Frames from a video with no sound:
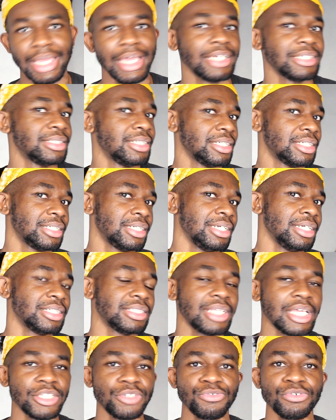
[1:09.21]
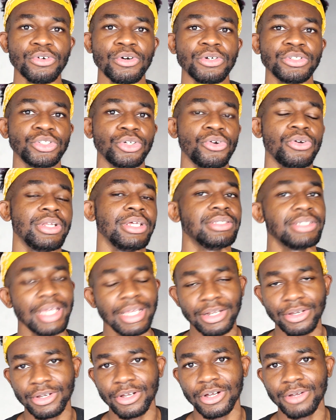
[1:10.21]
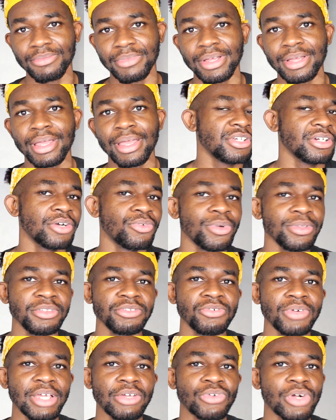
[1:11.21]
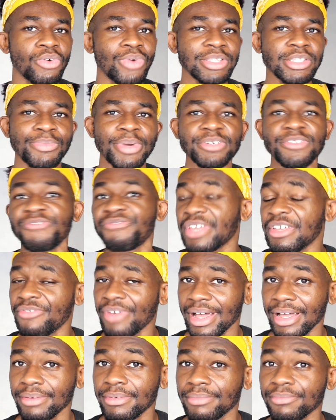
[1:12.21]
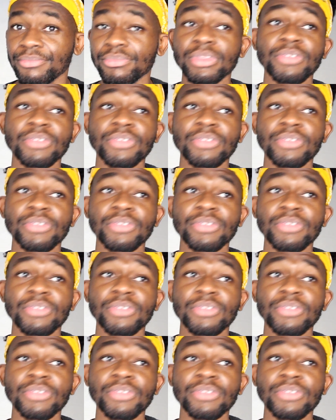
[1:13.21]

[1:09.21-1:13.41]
STC stands for Saudi Telecom. If you're wondering, well, what about Viva?